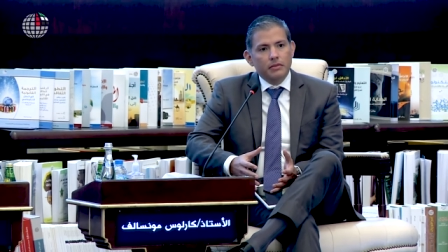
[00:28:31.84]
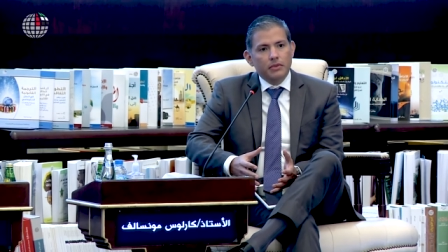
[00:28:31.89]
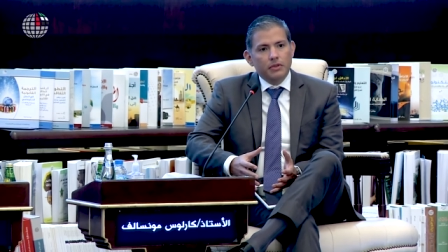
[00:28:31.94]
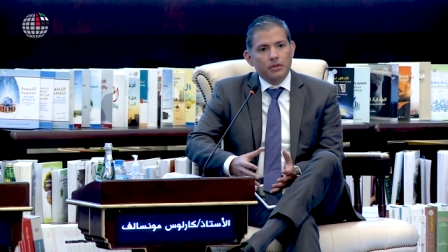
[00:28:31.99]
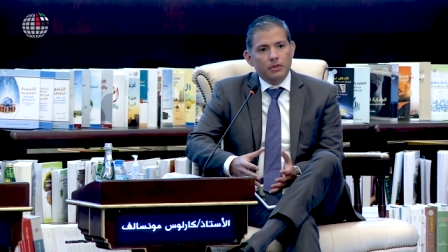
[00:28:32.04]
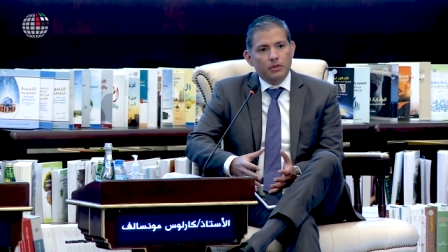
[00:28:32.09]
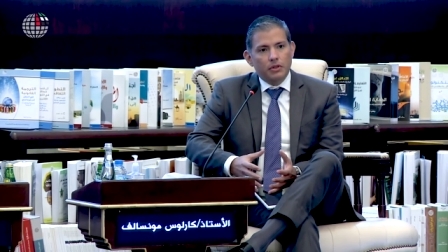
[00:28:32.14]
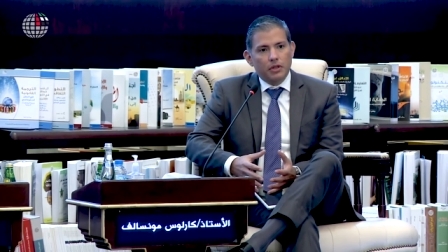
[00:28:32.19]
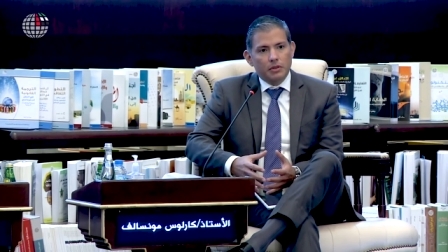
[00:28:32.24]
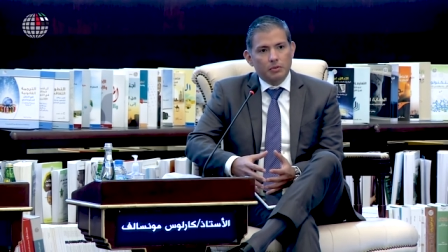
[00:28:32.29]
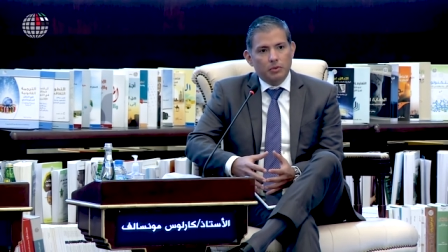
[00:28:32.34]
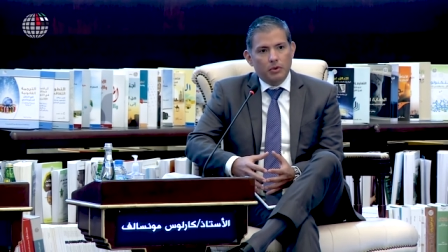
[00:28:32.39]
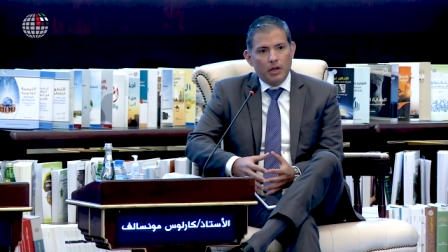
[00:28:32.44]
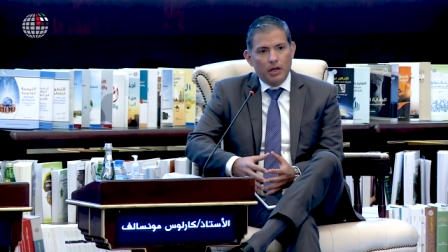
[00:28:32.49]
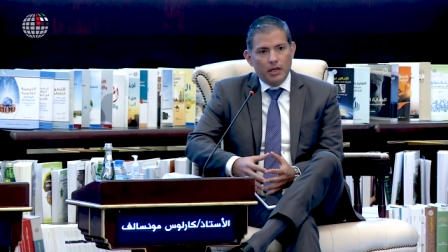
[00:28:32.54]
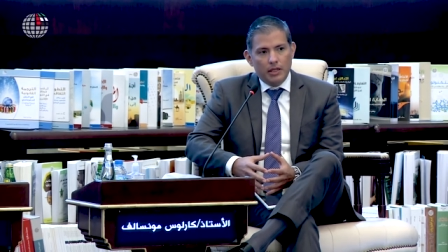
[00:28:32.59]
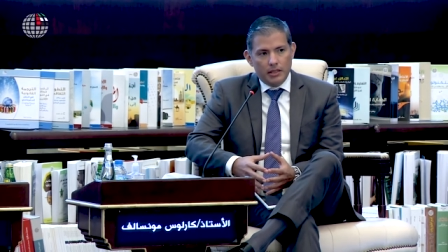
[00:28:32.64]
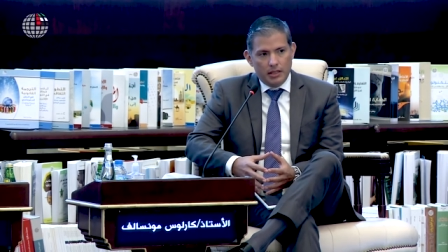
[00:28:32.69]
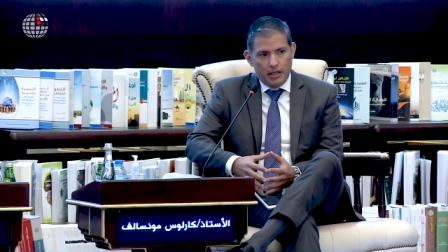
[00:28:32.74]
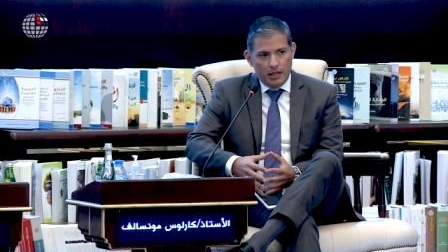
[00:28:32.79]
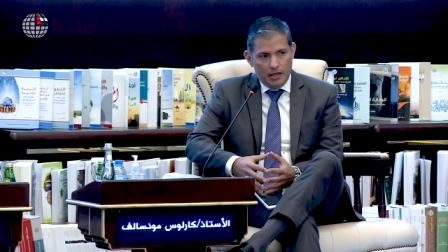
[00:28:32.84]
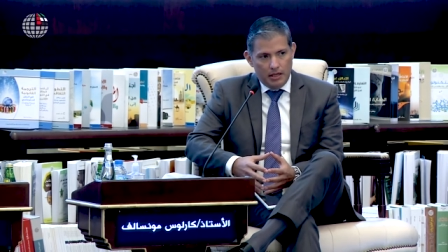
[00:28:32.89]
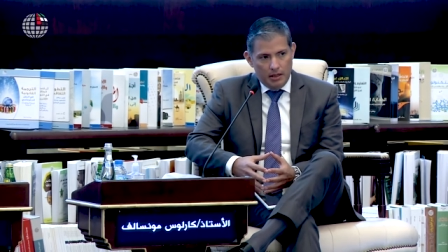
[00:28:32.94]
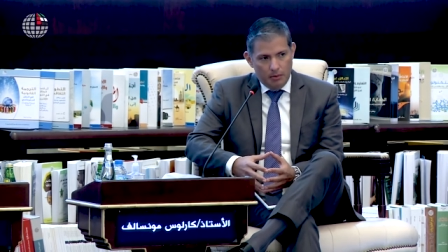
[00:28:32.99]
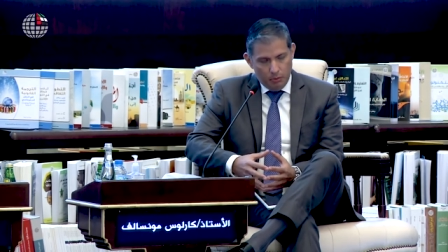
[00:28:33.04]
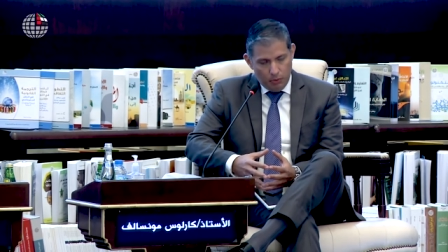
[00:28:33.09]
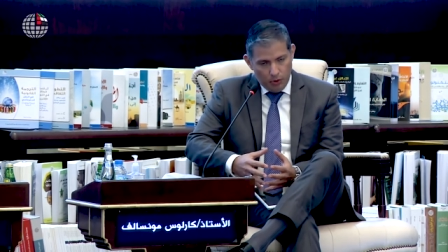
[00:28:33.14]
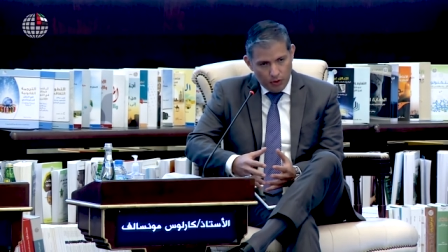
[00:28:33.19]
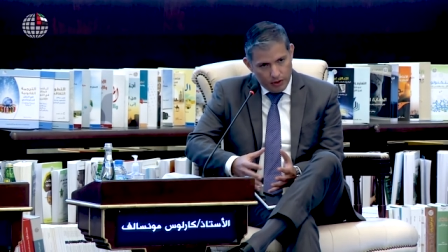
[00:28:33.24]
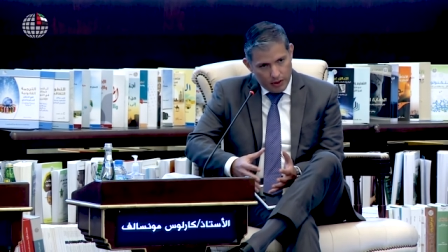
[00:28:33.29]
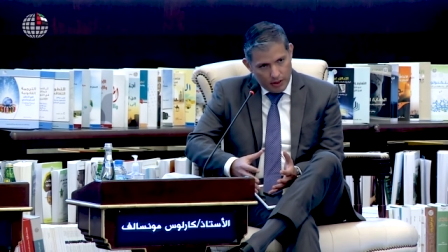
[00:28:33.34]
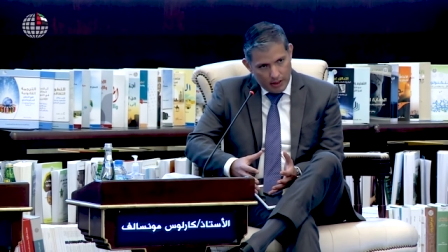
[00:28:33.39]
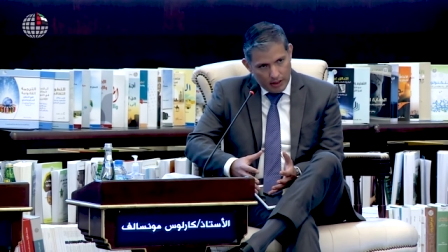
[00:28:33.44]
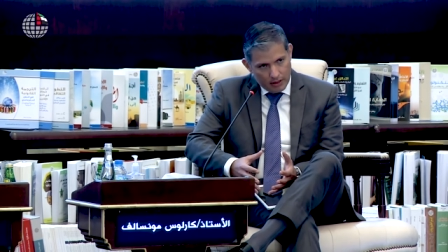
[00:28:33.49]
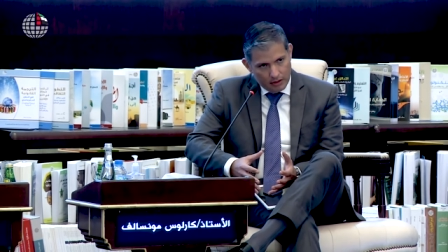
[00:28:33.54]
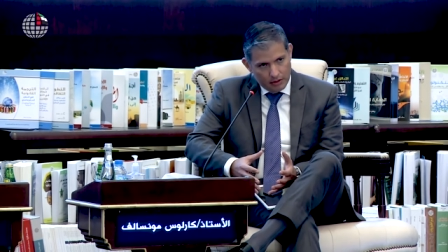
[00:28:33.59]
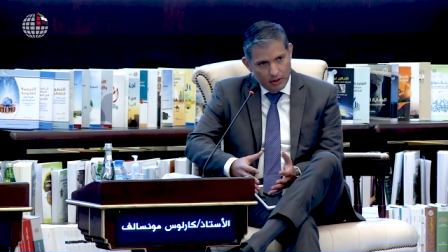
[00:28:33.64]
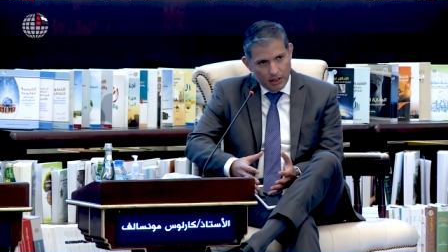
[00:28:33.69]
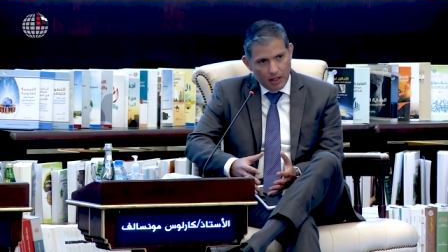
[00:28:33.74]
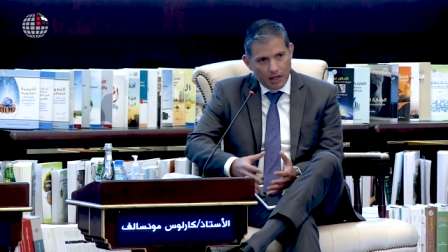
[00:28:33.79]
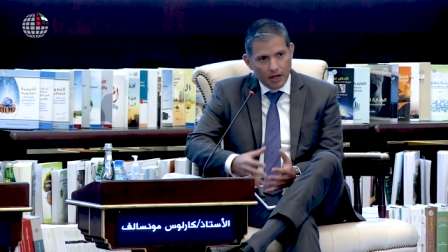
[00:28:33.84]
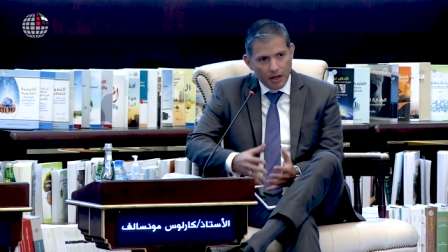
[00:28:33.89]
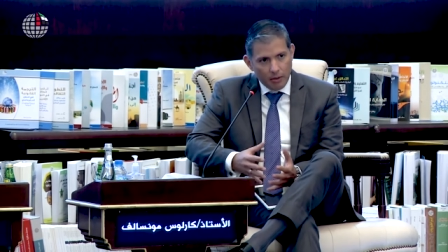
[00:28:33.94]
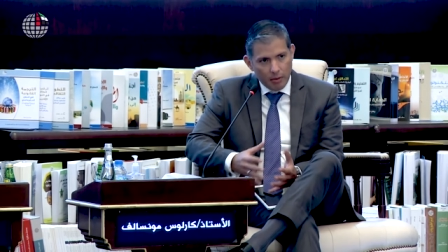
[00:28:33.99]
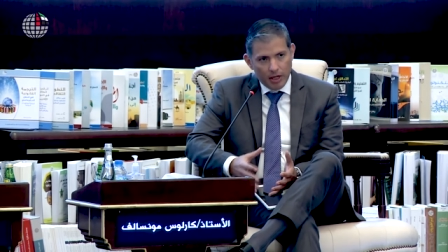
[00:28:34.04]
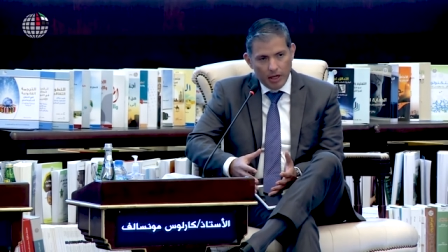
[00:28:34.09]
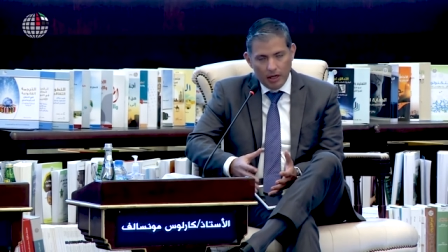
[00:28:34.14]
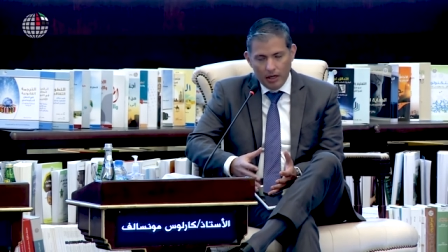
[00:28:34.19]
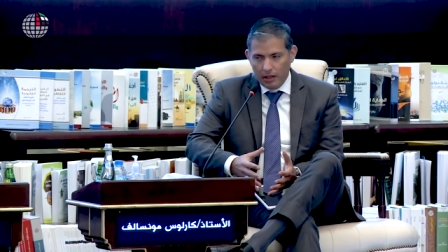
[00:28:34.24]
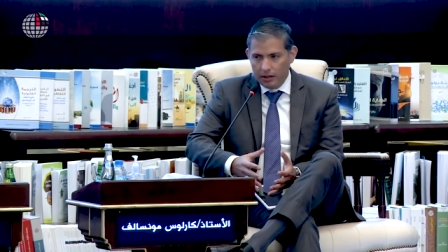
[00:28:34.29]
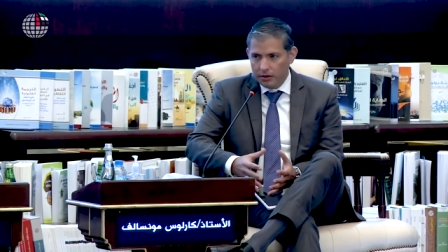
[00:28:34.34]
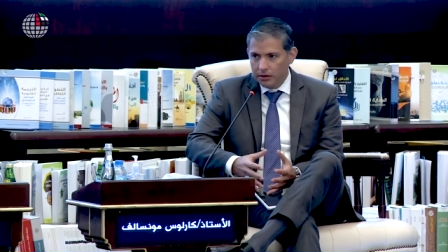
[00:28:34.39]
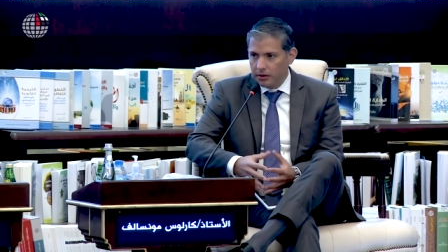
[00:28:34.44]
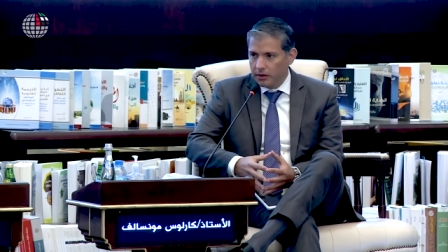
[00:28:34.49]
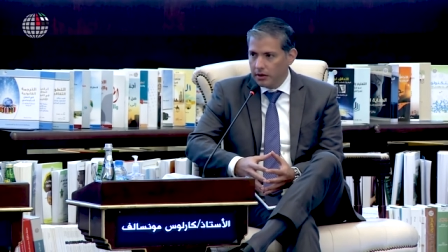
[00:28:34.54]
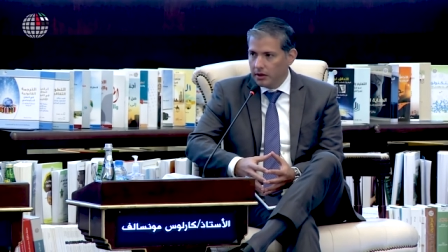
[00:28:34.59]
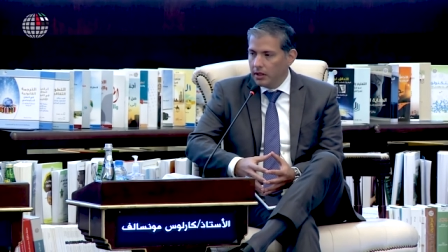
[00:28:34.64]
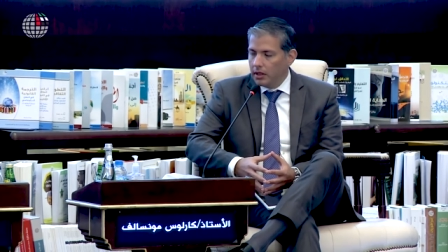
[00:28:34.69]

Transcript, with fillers: So Hezbollah is an important actor, a criminal actor.